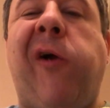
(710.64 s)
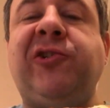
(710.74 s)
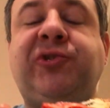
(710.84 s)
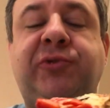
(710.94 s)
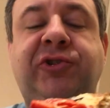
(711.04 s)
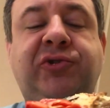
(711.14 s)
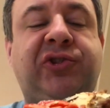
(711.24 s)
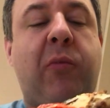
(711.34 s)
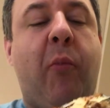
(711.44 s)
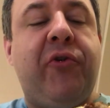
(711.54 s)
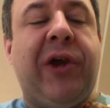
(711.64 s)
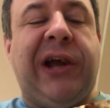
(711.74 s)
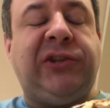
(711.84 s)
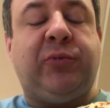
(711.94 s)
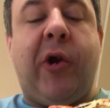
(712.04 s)
I also want to do something with you
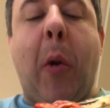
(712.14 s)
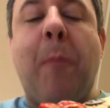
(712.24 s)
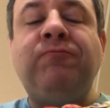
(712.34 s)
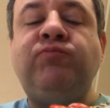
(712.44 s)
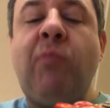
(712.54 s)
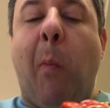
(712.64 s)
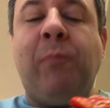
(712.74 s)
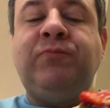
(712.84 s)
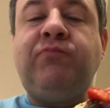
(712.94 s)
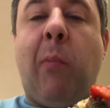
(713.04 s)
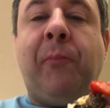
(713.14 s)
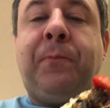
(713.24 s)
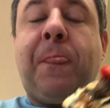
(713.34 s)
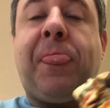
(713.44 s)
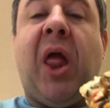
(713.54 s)
guys where
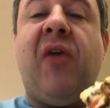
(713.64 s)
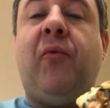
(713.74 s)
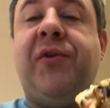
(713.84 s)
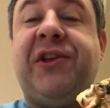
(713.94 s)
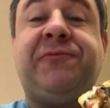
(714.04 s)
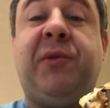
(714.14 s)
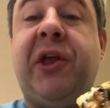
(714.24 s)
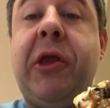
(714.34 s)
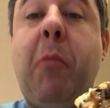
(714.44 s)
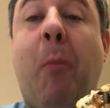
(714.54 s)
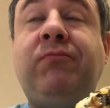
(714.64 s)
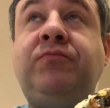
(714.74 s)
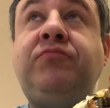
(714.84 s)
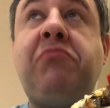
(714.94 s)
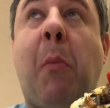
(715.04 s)
I have one that's plain,
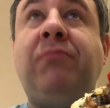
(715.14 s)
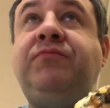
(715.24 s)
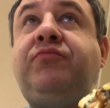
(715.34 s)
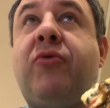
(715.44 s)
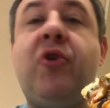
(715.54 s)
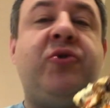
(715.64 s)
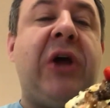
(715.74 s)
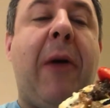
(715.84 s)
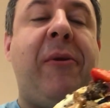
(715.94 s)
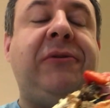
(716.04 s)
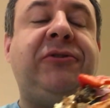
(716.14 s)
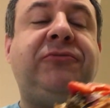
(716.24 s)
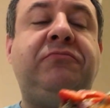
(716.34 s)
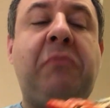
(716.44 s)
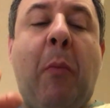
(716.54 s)
no toppings,
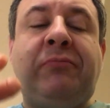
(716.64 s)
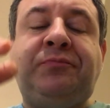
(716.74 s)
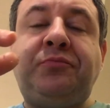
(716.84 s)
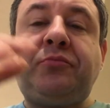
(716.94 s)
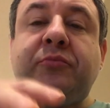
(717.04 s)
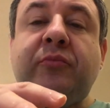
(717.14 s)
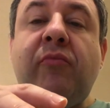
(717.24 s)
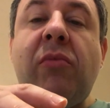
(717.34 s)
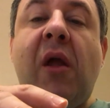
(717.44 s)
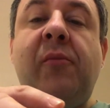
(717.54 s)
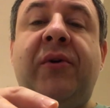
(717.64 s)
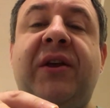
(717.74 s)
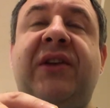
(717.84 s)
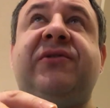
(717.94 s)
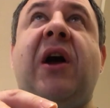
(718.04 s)
and one
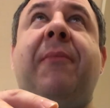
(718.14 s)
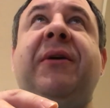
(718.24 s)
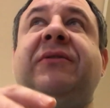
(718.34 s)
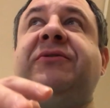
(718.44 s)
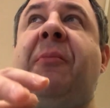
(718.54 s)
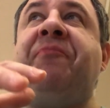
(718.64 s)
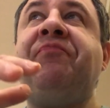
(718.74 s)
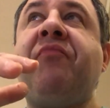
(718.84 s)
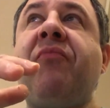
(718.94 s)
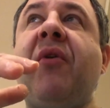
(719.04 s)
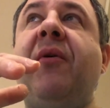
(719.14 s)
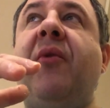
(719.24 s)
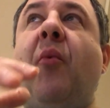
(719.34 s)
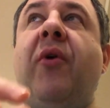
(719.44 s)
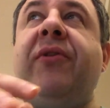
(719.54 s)
that has toppings.
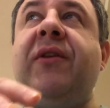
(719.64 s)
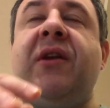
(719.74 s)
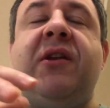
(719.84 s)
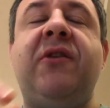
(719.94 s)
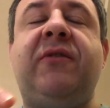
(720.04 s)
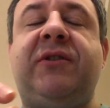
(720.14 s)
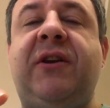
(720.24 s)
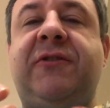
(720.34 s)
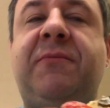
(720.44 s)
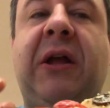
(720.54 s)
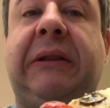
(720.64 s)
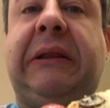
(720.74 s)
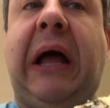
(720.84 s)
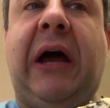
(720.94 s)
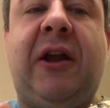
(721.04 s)
One thing that irritates
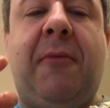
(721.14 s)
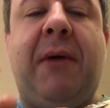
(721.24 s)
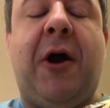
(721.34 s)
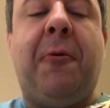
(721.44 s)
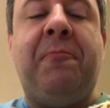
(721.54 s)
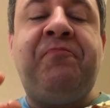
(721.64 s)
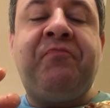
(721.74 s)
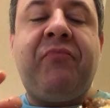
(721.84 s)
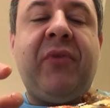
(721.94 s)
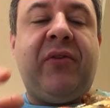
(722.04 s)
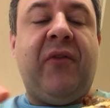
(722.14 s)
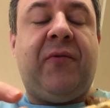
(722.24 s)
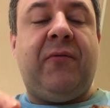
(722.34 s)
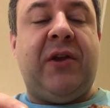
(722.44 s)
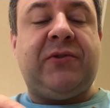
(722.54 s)
lot about
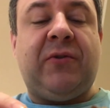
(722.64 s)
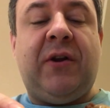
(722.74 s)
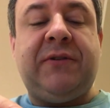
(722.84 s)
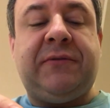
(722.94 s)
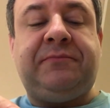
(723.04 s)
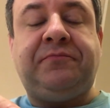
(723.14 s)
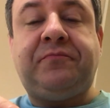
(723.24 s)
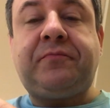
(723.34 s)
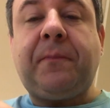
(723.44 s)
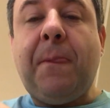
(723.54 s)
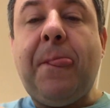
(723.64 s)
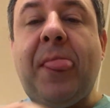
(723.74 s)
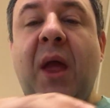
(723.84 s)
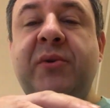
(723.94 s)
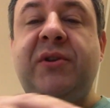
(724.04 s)
different restaurants
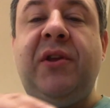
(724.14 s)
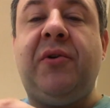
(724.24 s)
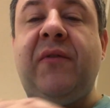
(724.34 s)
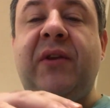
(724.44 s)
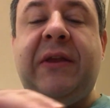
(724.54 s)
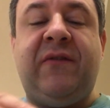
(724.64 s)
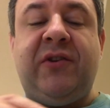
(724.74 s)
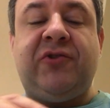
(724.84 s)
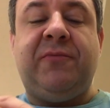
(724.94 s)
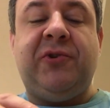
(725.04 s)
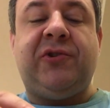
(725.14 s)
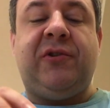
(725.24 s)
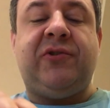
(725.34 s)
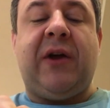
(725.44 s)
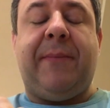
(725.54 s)
is they don't have an even distribution
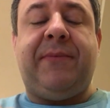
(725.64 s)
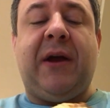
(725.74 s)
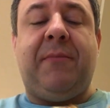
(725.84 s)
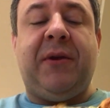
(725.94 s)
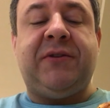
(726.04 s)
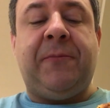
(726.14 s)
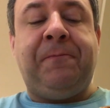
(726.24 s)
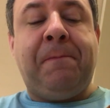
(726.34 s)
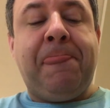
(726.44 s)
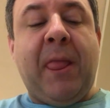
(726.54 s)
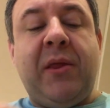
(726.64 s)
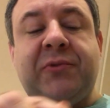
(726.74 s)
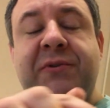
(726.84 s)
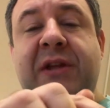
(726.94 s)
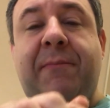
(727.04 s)
of the toppings.
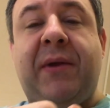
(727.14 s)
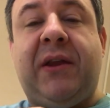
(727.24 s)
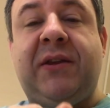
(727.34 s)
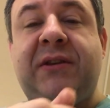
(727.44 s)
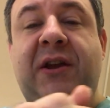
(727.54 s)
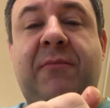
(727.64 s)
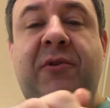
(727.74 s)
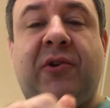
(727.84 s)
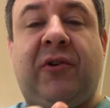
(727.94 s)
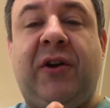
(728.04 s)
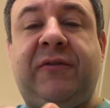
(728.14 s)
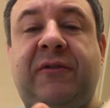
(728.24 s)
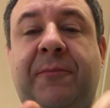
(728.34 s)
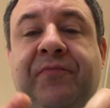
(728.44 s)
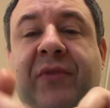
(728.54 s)
This one's not bad because they come to the
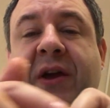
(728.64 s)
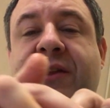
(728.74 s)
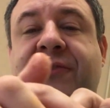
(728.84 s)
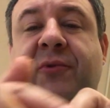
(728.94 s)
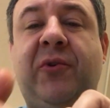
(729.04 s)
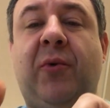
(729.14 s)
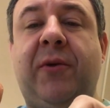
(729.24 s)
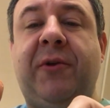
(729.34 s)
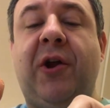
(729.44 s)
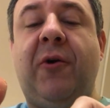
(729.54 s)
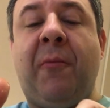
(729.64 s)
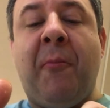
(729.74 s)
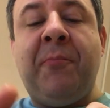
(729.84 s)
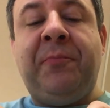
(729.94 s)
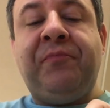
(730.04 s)
crust. Kind of that's where you want them to go.
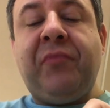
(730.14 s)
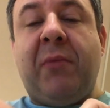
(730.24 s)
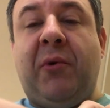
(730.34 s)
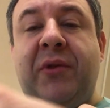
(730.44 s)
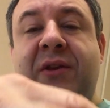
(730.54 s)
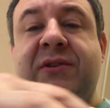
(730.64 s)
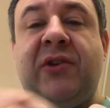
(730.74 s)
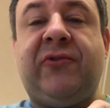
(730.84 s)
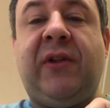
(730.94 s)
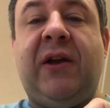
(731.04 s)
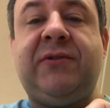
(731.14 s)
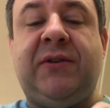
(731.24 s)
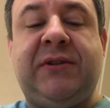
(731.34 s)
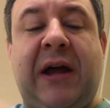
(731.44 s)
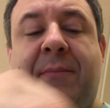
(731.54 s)
But when they centralize all
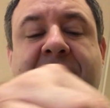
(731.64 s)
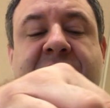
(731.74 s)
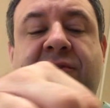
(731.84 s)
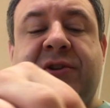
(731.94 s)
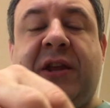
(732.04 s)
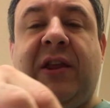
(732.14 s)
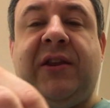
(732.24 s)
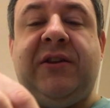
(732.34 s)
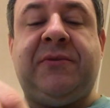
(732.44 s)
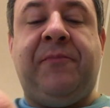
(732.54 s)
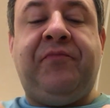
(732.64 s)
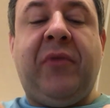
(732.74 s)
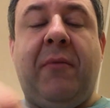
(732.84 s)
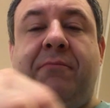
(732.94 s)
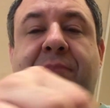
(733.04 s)
the toppings and you just get like this
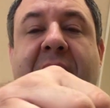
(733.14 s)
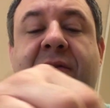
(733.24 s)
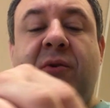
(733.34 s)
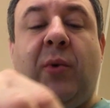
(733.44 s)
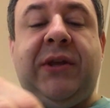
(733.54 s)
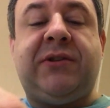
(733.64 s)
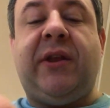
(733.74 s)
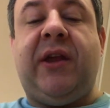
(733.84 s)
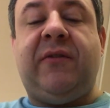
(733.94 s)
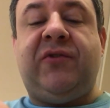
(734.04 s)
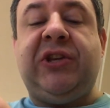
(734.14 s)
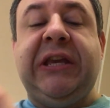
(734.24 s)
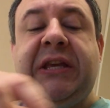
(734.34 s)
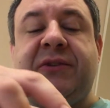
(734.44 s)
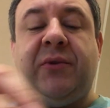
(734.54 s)
barren wasteland of
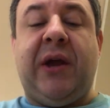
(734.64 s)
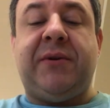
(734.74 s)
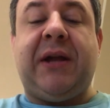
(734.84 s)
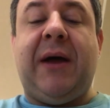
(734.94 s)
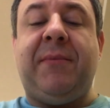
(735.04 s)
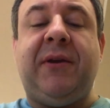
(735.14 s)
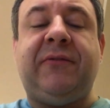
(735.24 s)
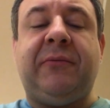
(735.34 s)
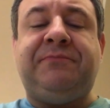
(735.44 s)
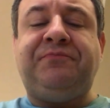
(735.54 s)
cheese without toppings,